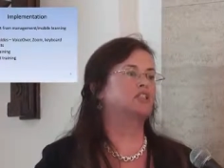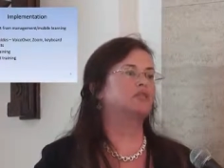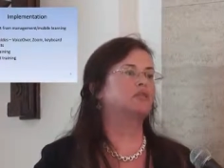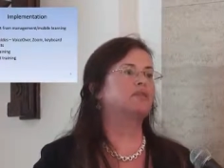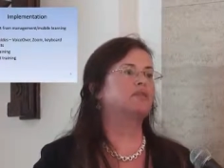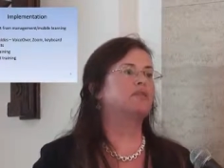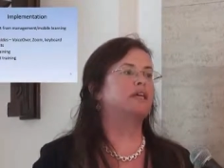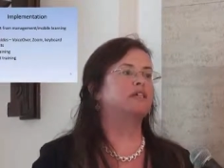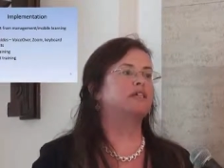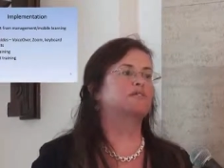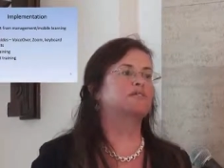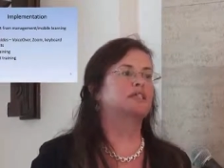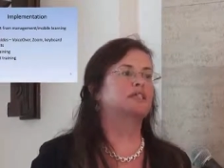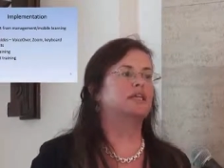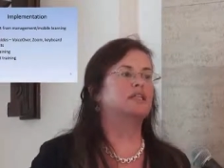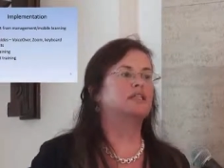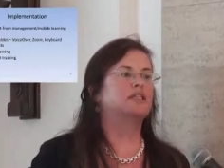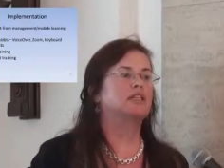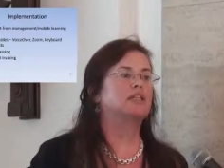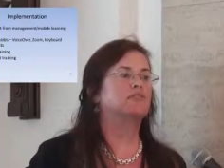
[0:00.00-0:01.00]
We made them
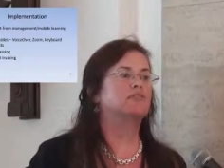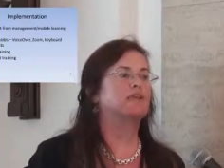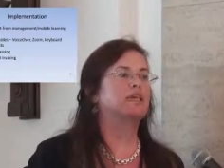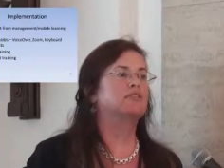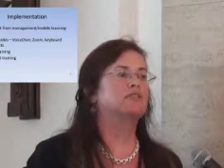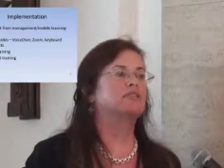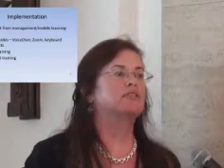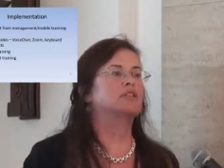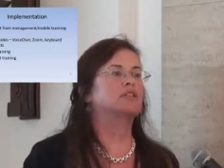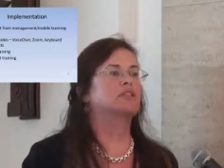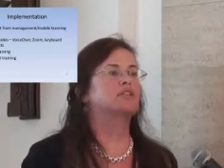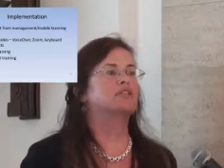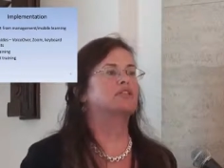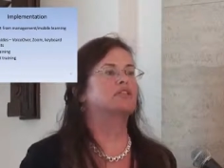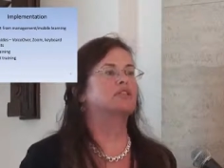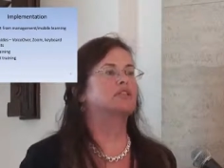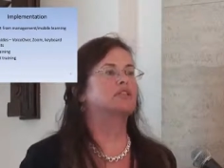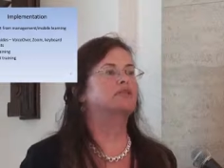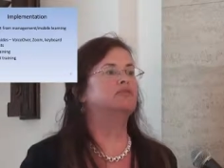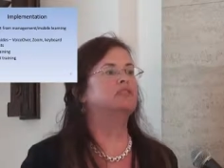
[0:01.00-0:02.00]
send emails and
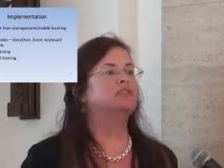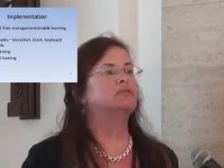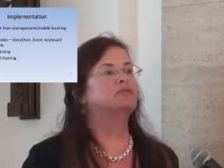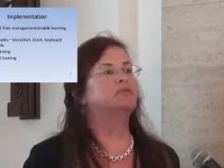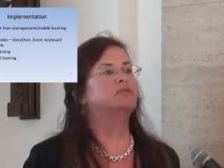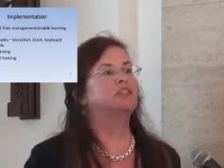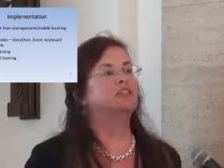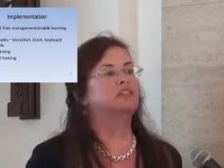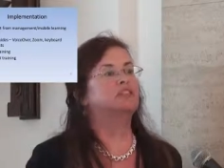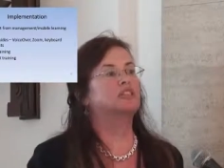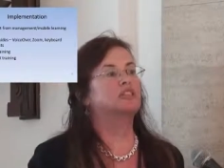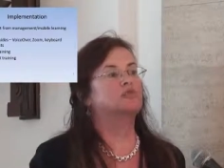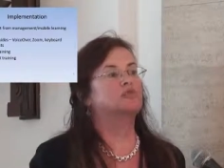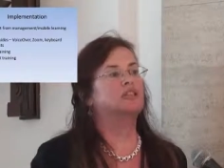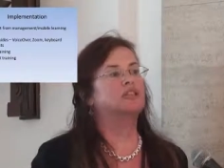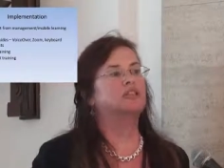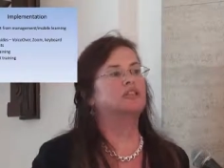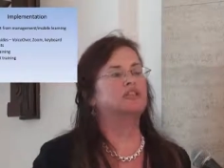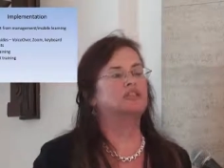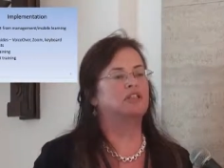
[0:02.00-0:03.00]
using the Zoom
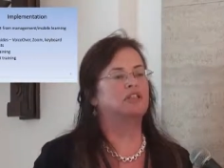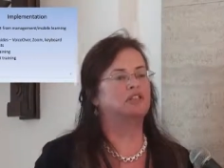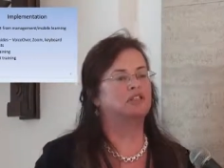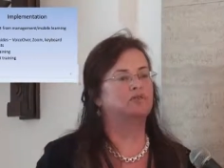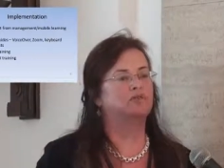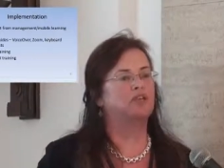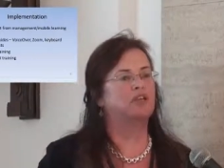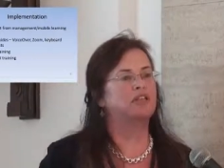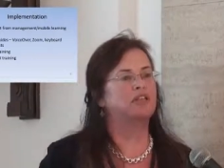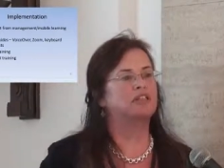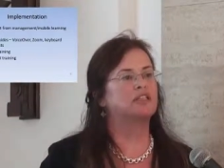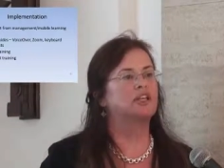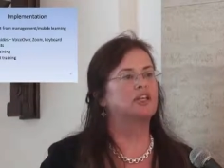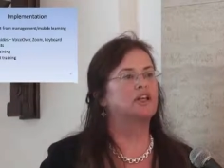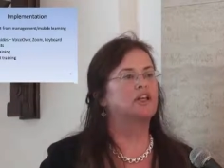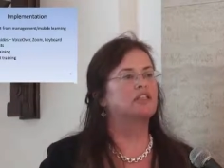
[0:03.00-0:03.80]
and using the voice,